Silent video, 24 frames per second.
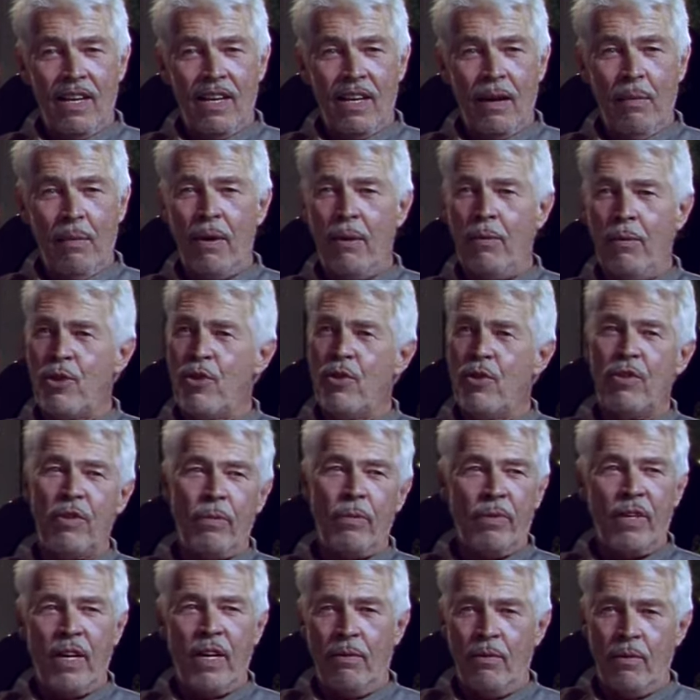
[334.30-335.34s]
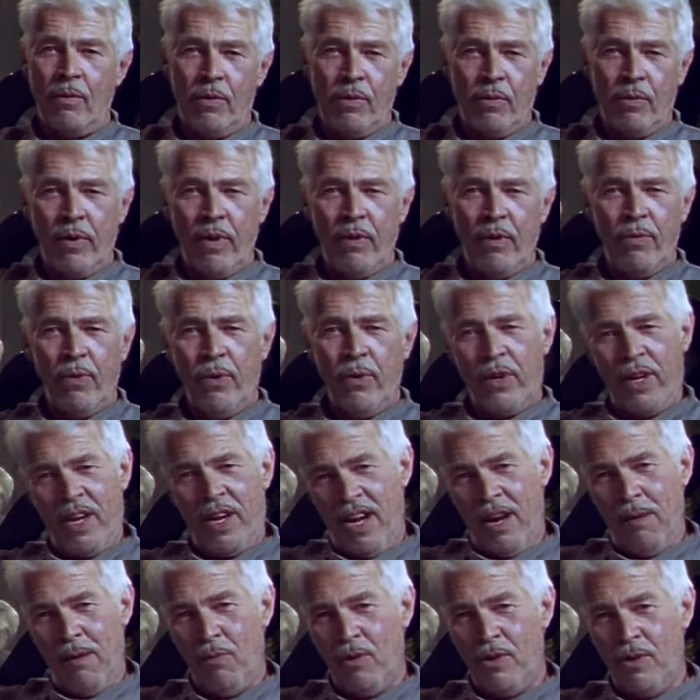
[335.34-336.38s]
I mean, he would shoot sometimes with 3 and 4
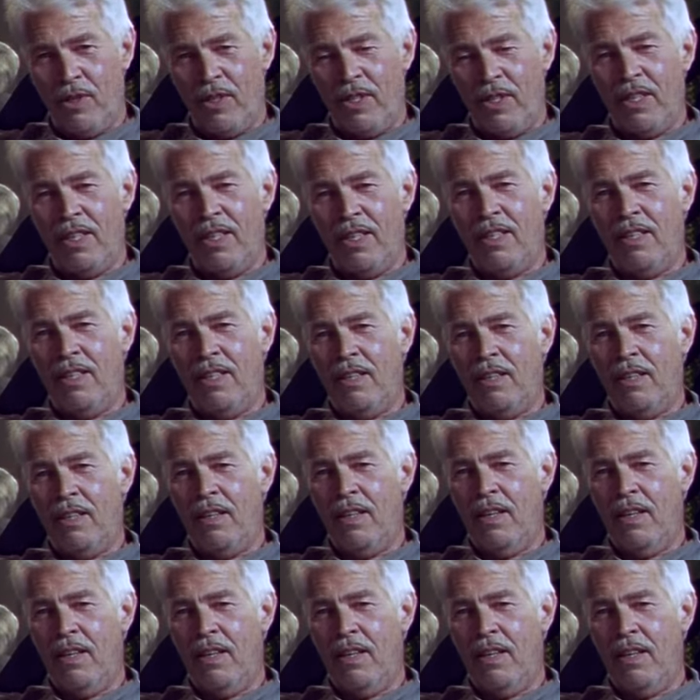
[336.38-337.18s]
cameras and...